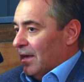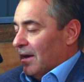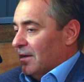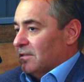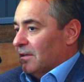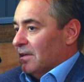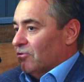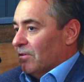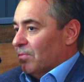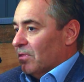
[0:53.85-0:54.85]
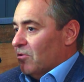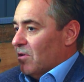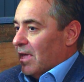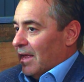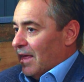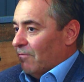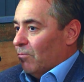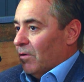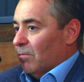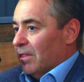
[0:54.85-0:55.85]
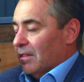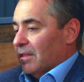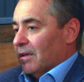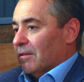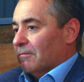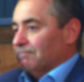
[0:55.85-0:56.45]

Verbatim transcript: in isolation. You can't have one without the other.